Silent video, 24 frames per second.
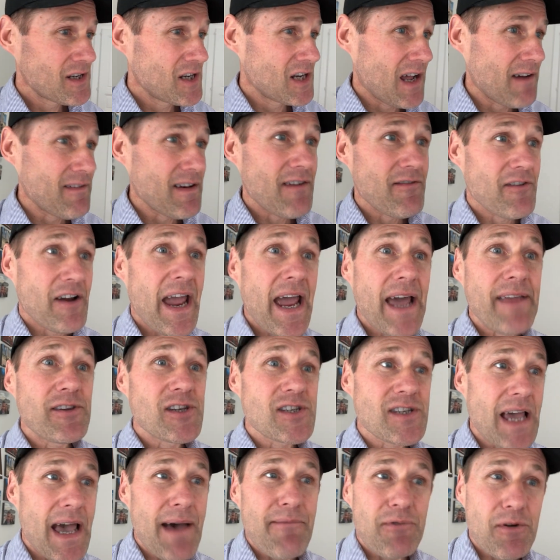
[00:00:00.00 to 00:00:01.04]
I've never had
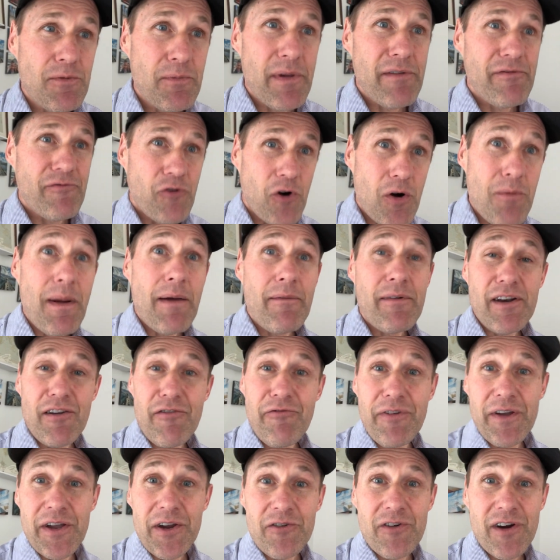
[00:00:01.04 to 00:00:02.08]
this happen before, but I'm going to
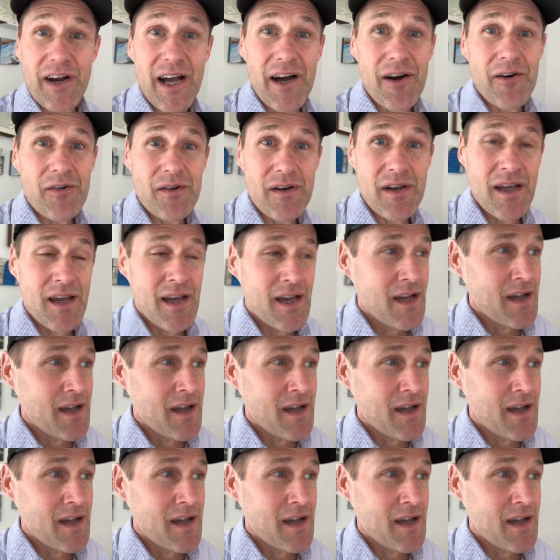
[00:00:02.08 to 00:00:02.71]
figure it out.